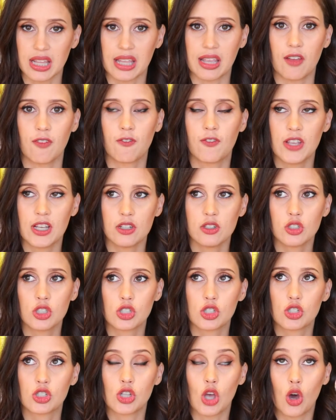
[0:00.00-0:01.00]
Like it feels
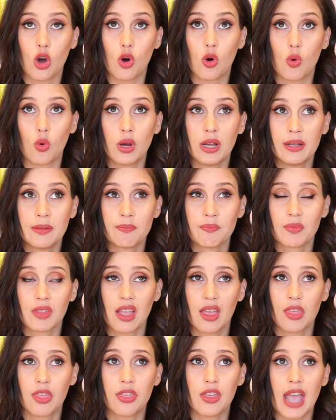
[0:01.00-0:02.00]
so
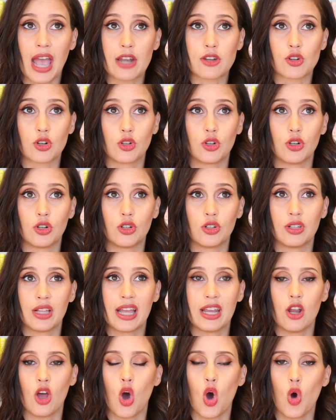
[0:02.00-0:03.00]
theatrical
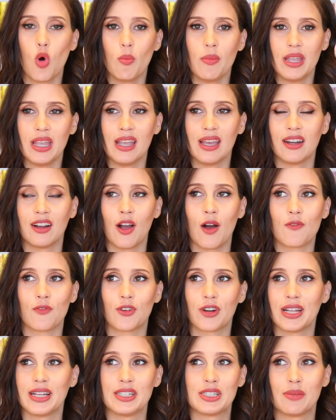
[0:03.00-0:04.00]
and homey and
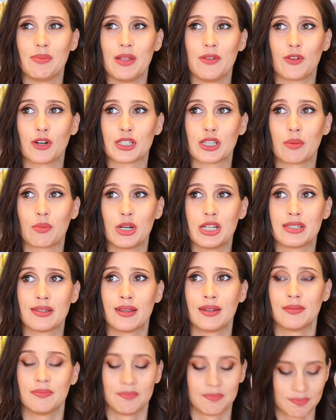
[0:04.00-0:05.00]
comforting to me for some
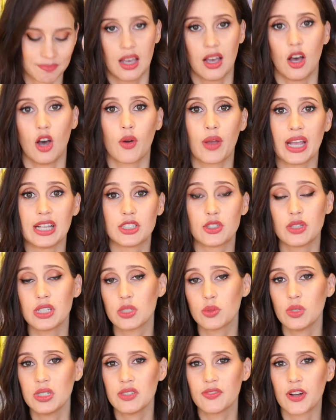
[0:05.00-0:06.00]
reason. Okay, so
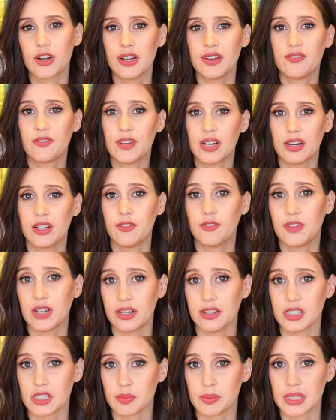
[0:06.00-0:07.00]
this one's very, very,
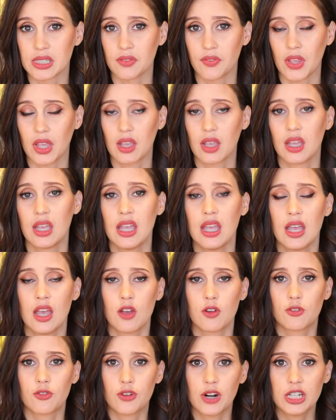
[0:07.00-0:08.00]
very specific.
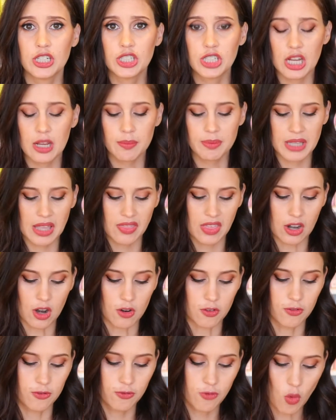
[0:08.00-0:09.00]
Friendships that
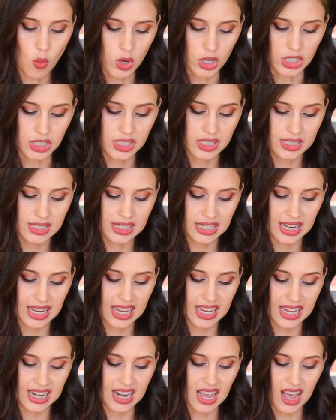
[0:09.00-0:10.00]
are forced
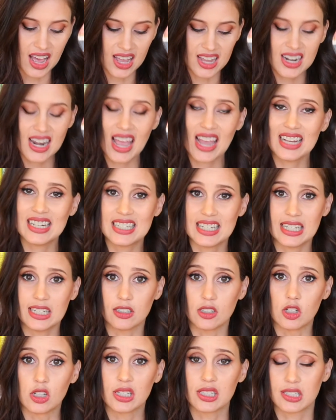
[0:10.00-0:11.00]
in
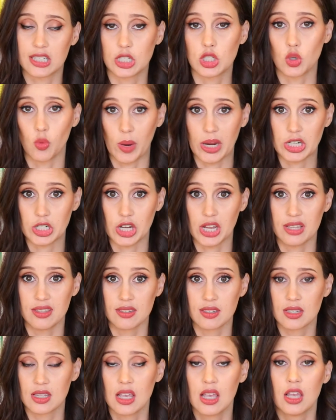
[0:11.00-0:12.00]
unideal
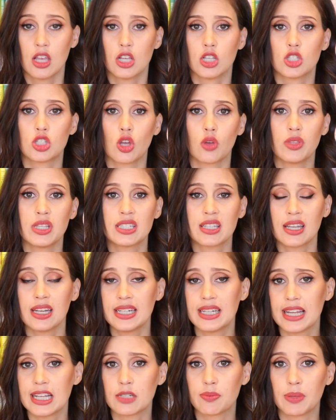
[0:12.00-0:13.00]
situations. So this kind
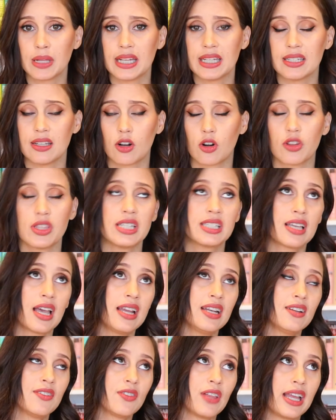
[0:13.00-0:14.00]
of takes place, or this
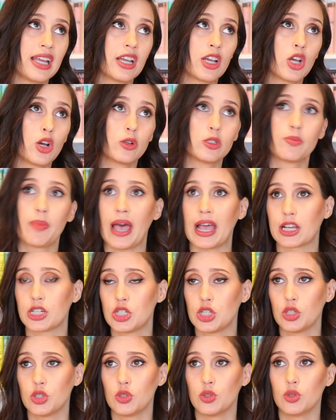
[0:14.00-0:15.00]
kind of like goes back
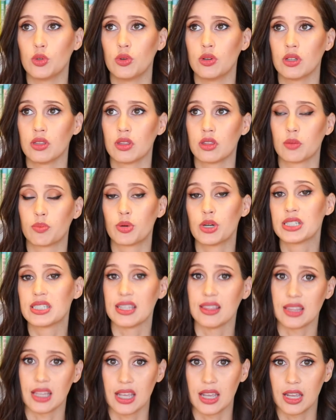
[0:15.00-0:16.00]
to the
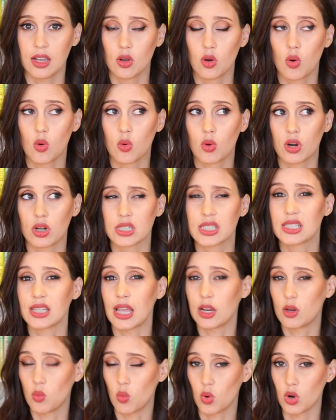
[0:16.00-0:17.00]
prison thing or
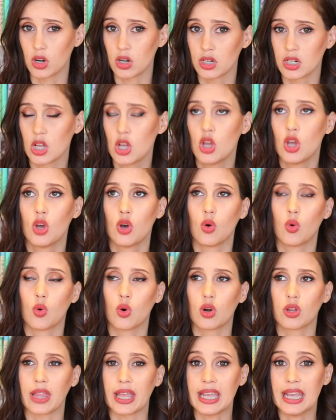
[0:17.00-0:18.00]
psych ward
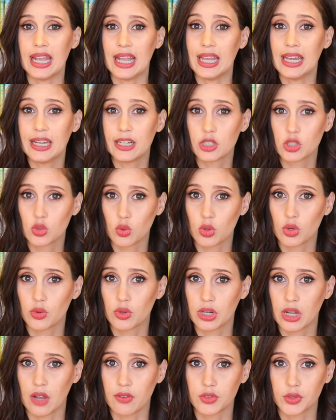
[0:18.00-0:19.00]
or like eating disorder
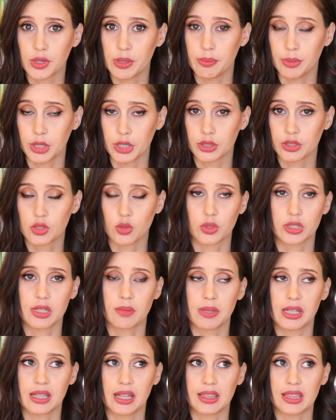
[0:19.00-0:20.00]
recovery books or
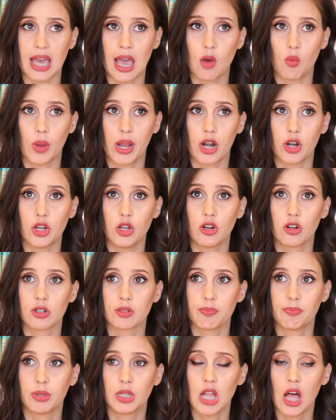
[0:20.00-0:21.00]
something like that, where
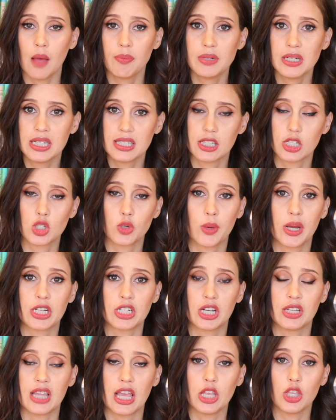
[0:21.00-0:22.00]
you're plopped in a
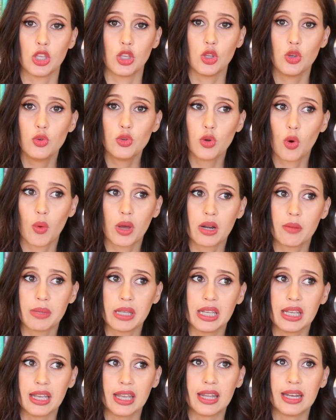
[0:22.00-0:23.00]
situation that you don't want to
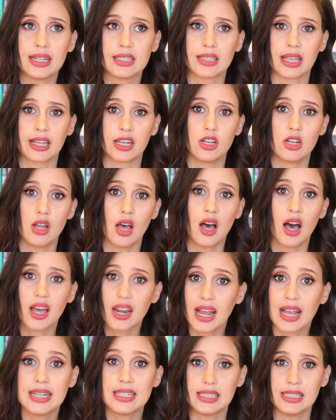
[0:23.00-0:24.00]
be in. It's like
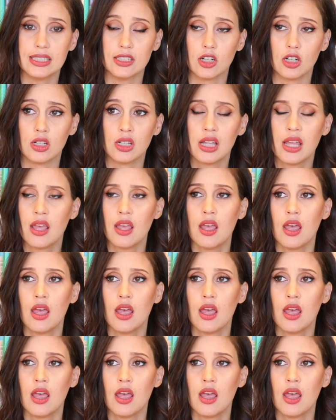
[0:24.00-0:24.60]
unideal,